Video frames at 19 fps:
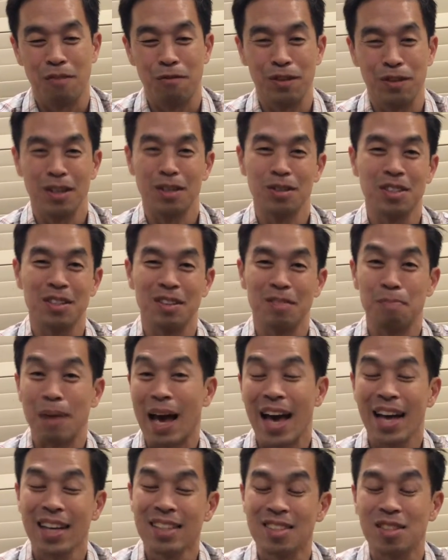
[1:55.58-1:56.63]
filled
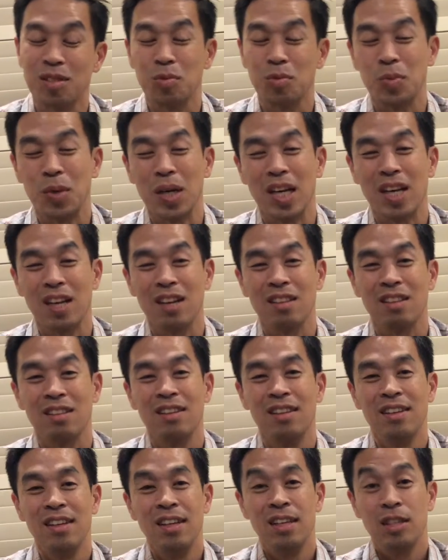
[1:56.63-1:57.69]
bags with
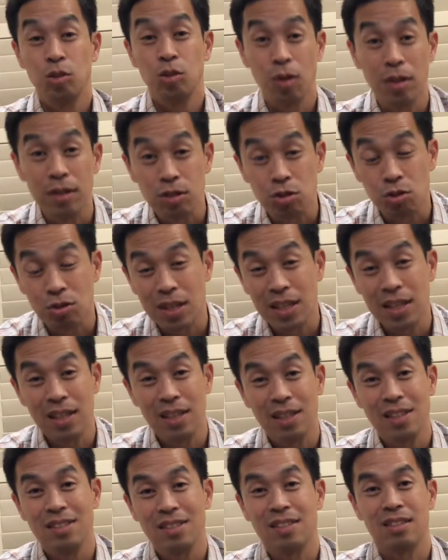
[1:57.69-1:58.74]

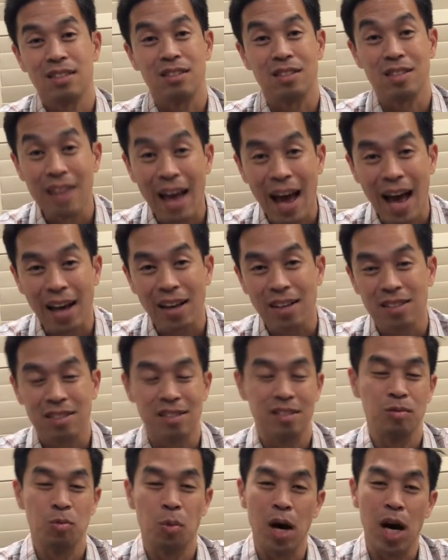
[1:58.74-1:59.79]
toiletries and snacks
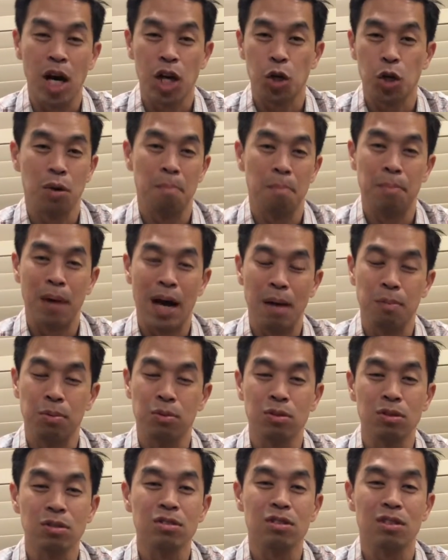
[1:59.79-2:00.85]
and water and
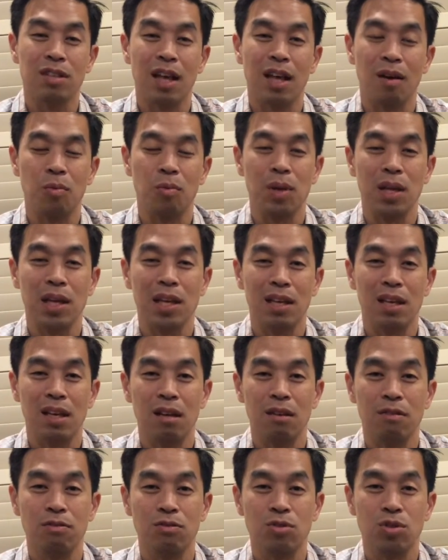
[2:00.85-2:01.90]
Bibles that we
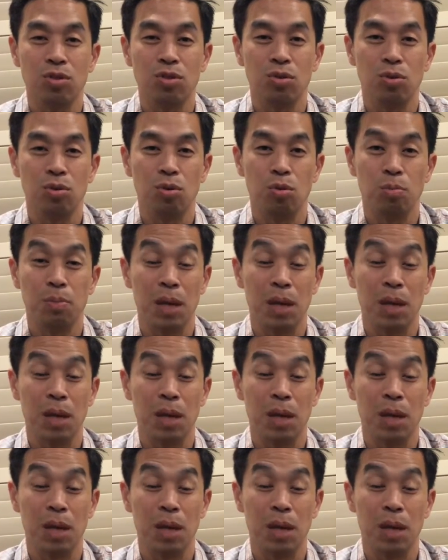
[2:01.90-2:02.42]
give to